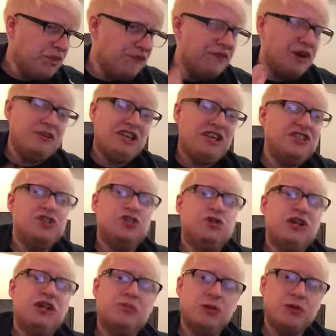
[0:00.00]
Very easy
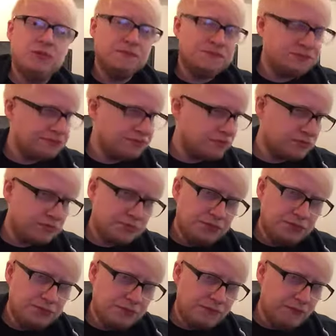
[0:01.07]
drinkable.
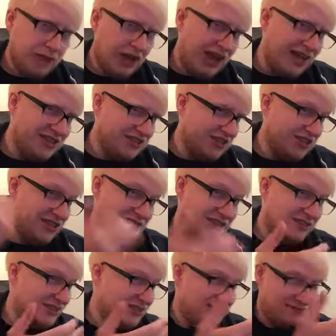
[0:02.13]
As I
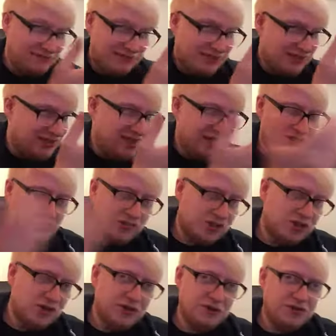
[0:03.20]
said on the
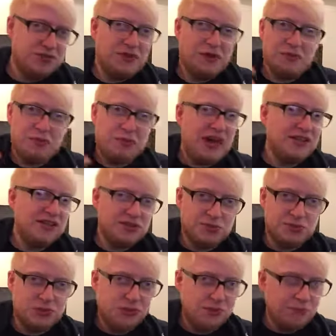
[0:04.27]
nose, very
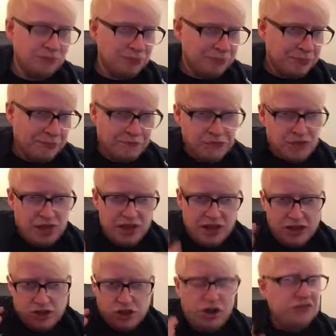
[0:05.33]
palatable.
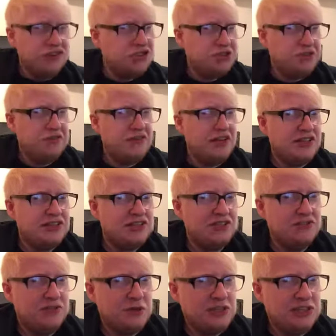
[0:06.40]
Nothing too
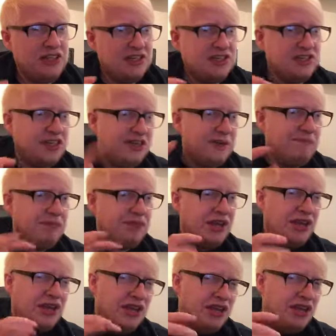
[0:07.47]
offensive. There is that slight
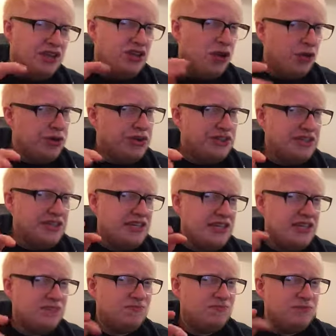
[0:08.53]

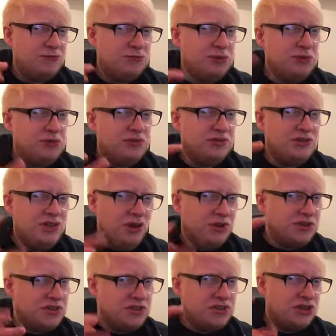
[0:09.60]
yogurty fruit
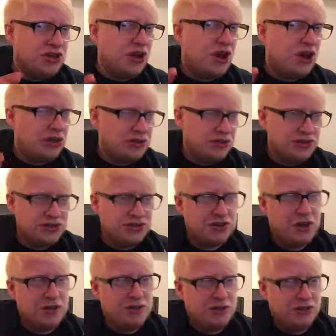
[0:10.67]
yogurt tartness
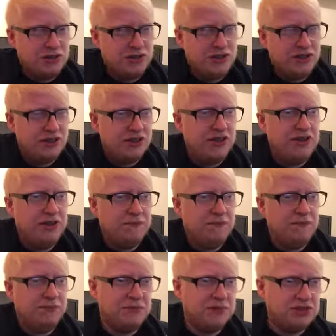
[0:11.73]
going on there,
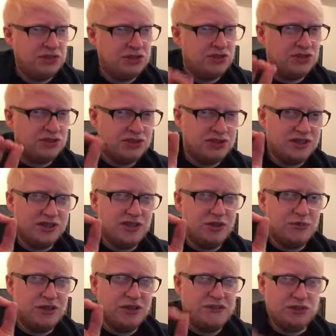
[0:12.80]
which is just a
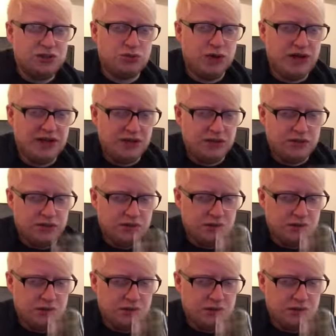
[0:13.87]
little bit of a twang.